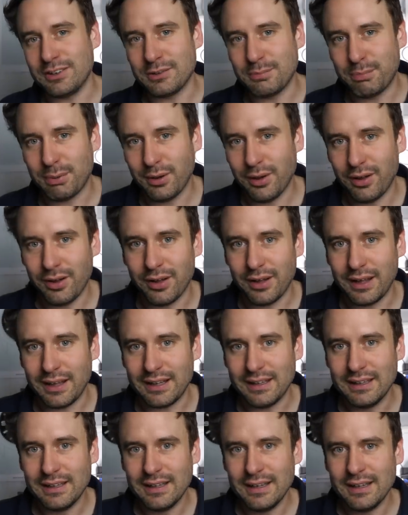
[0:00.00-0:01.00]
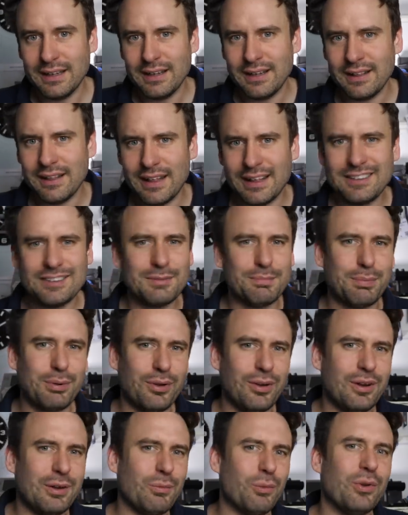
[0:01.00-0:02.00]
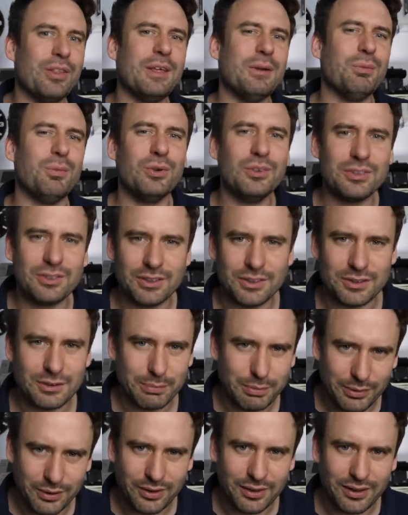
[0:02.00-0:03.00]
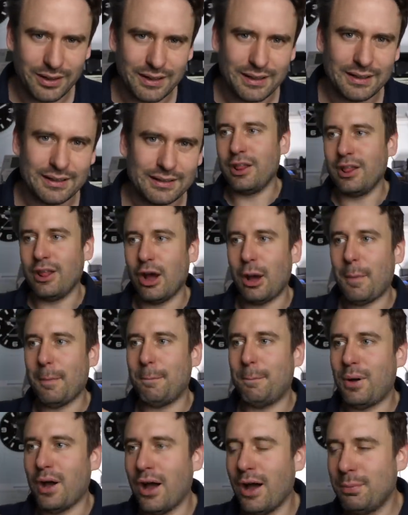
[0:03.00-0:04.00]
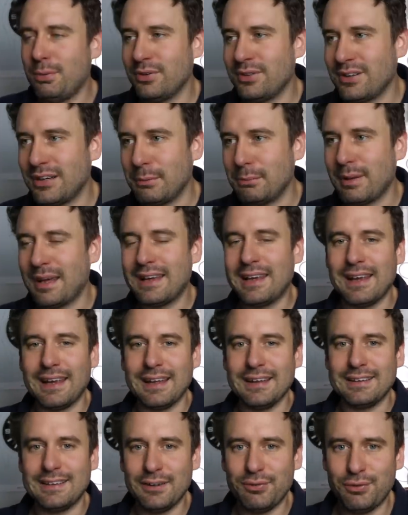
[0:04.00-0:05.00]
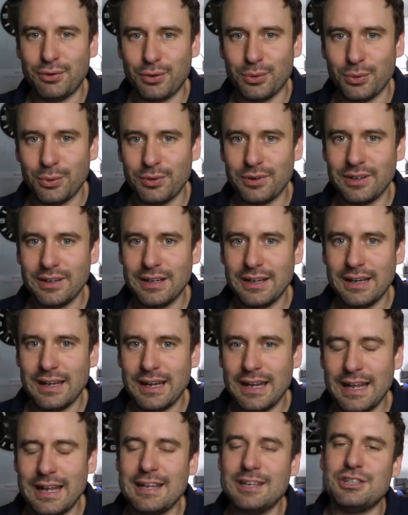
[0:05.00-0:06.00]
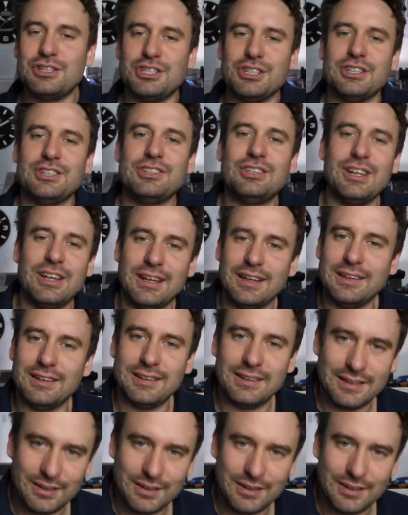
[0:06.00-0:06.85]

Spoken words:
supply, they're supplying what they want to supply. They aren't purposely making it difficult. It just is